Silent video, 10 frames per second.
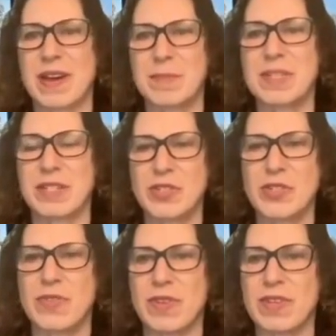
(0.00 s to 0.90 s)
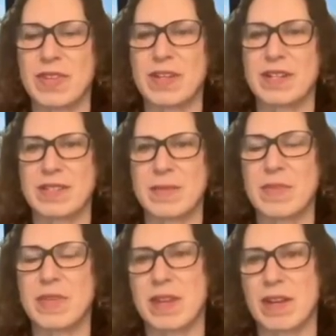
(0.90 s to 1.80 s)
that because I do think that that is
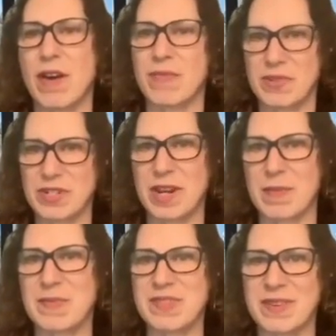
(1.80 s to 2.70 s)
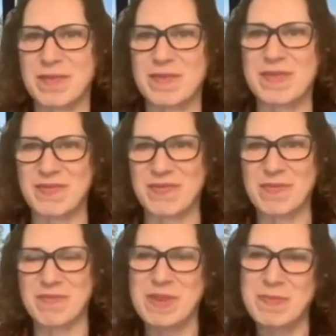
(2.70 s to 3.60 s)
something that oftentimes um,
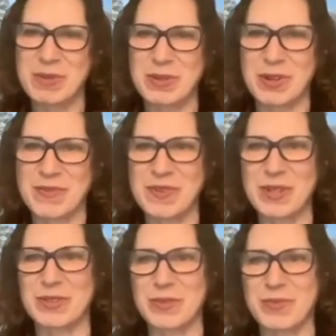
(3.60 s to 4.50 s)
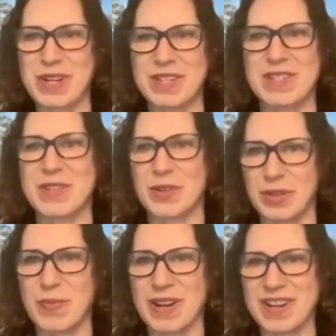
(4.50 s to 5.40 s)
people in our field don't
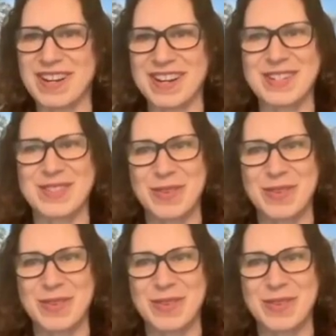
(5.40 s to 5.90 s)
necessarily recognize.